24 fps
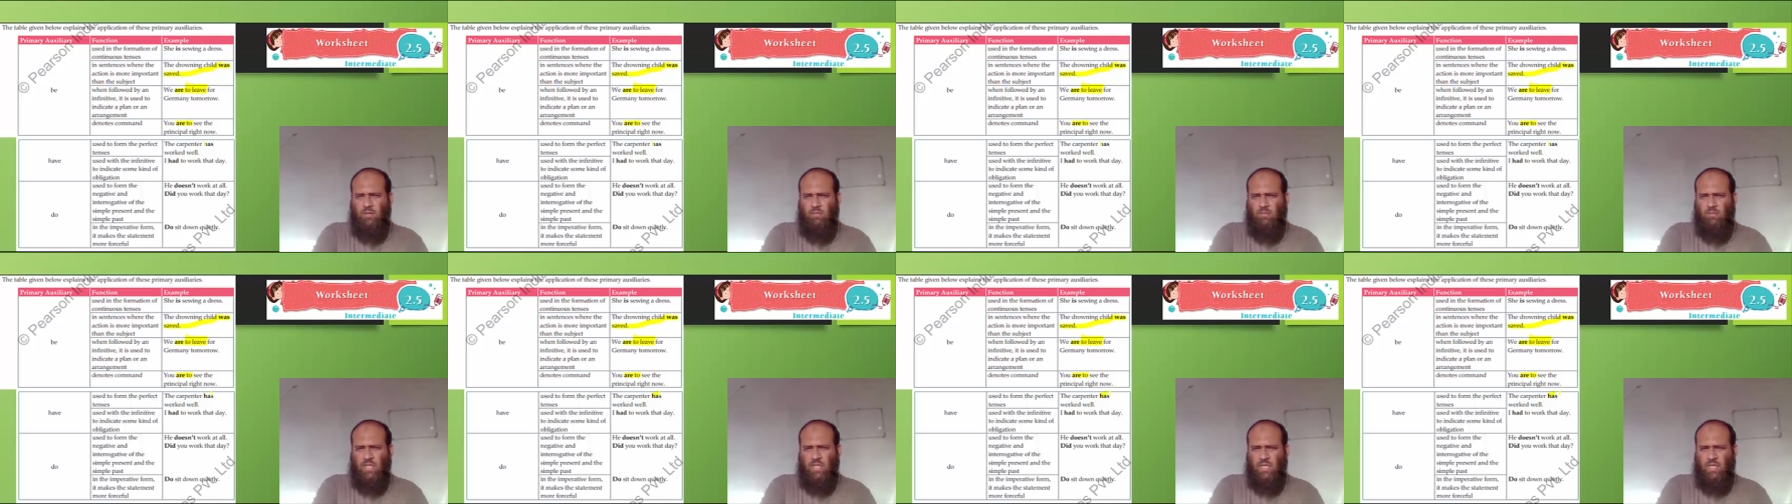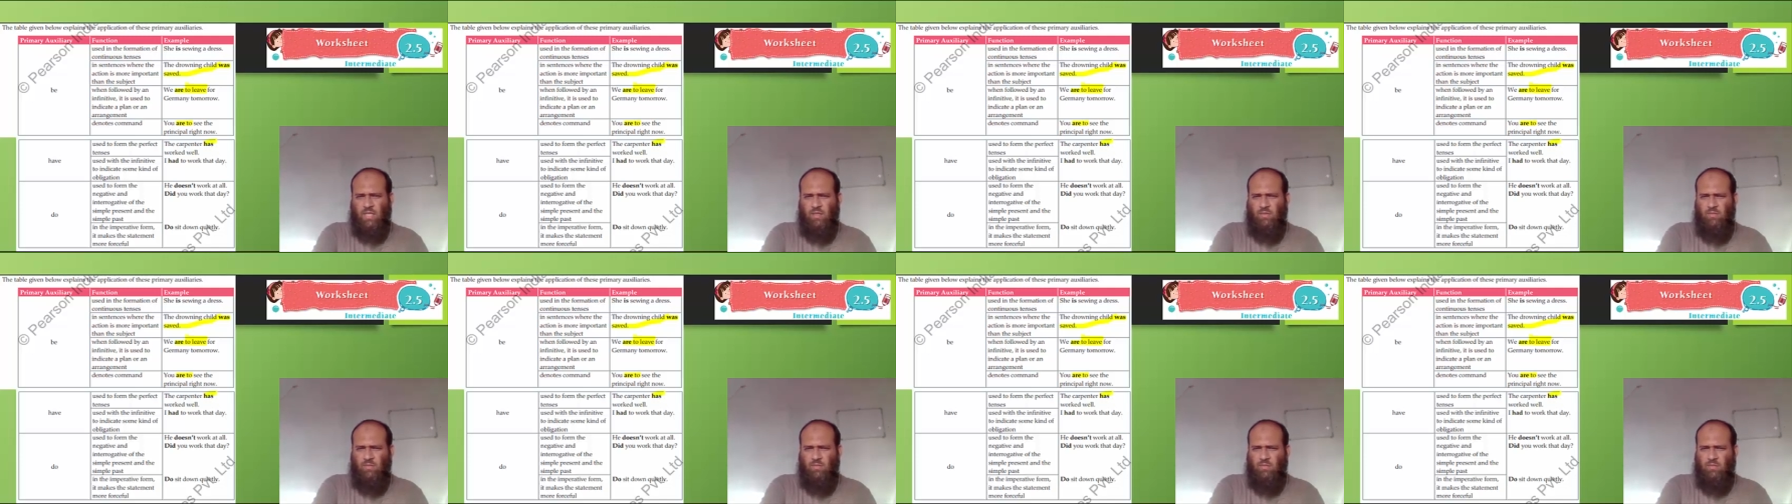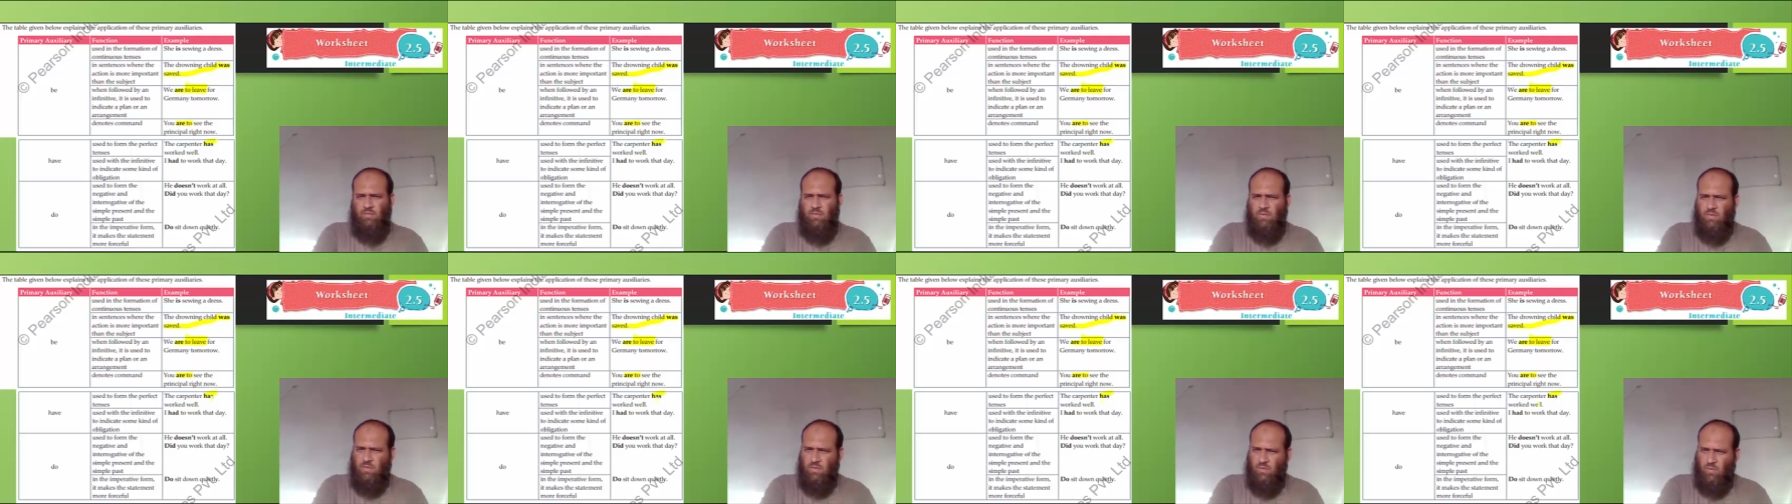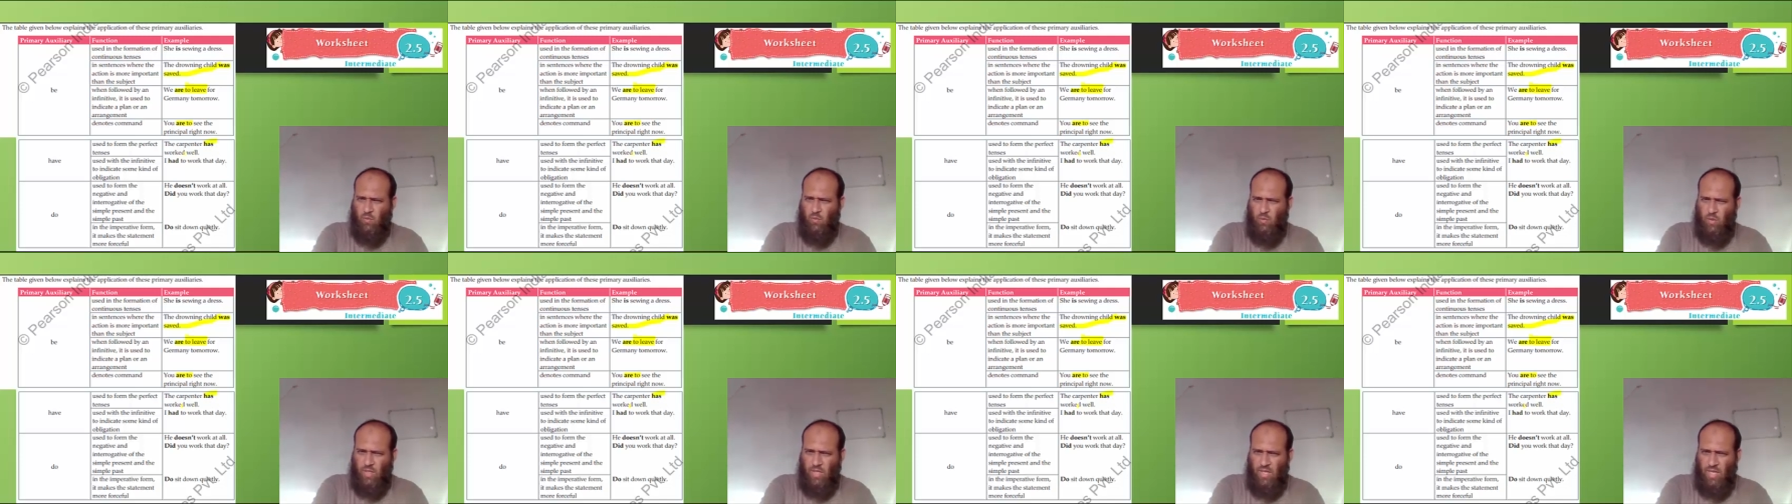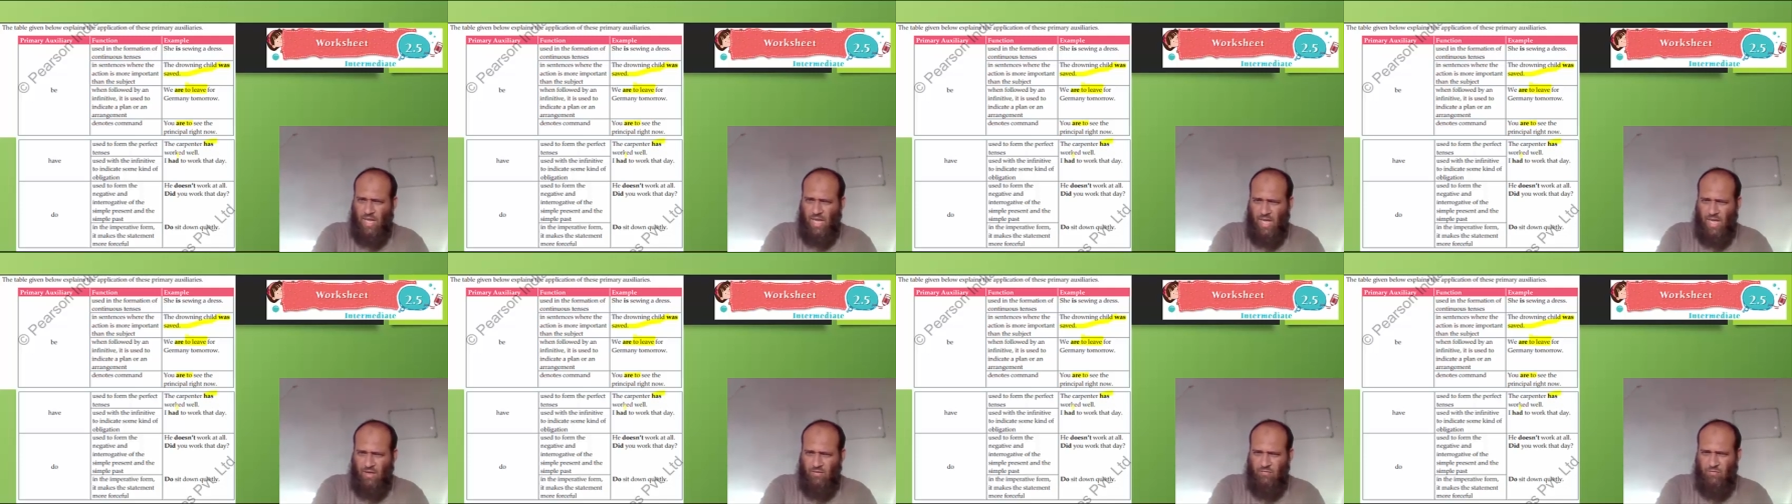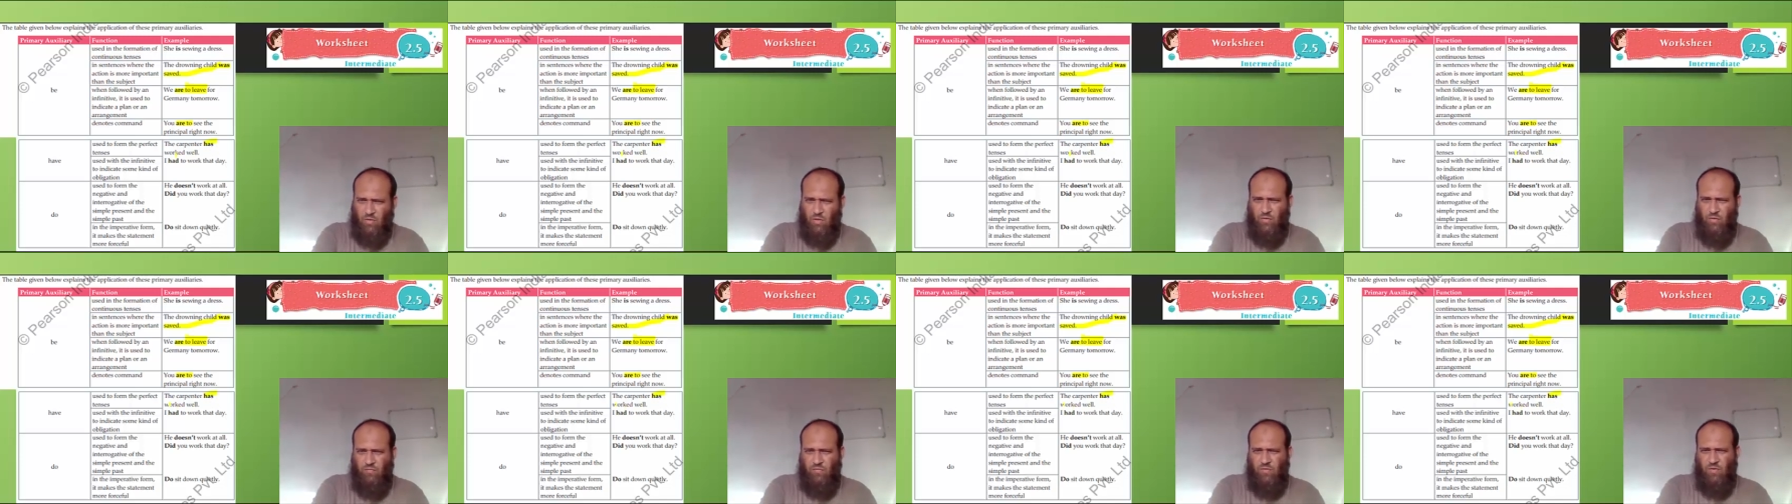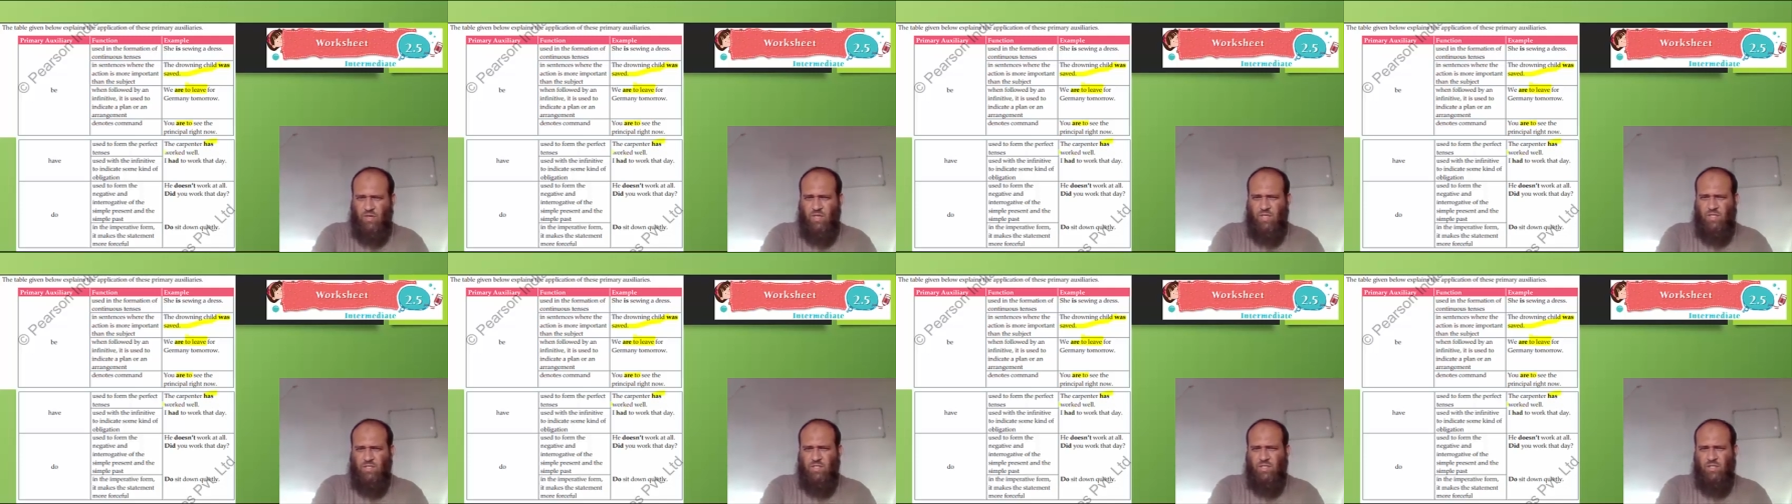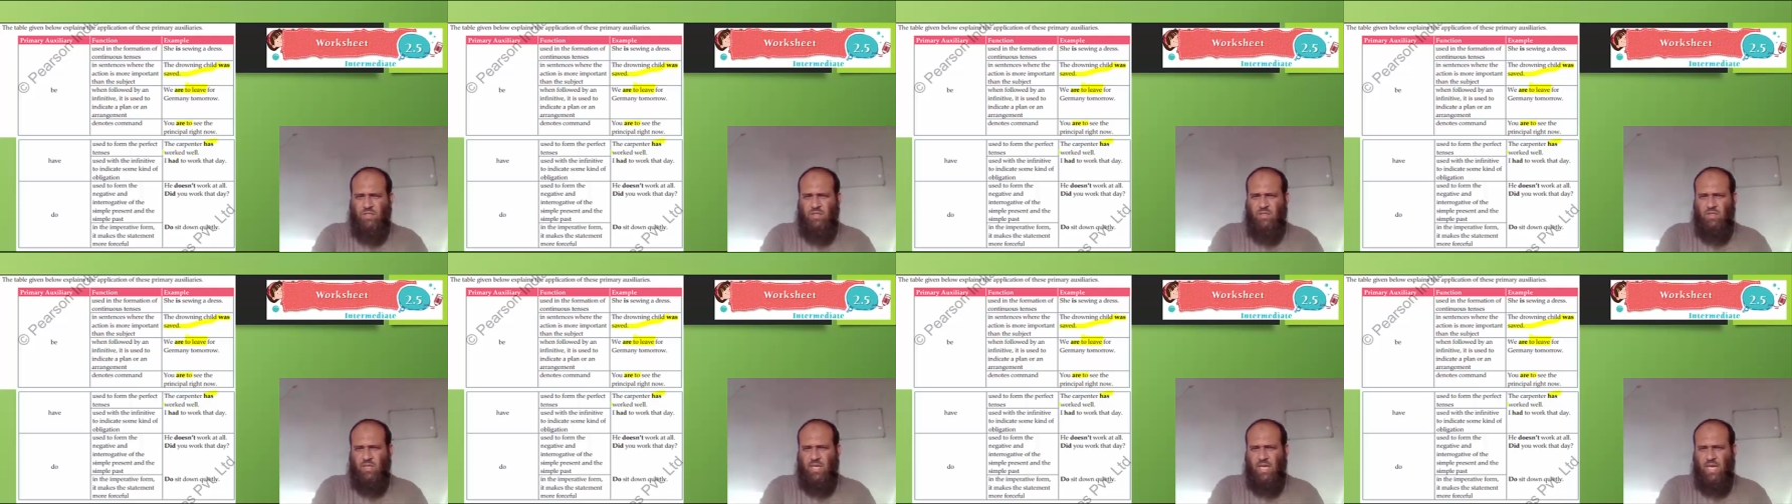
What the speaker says: Matlab, we have good furniture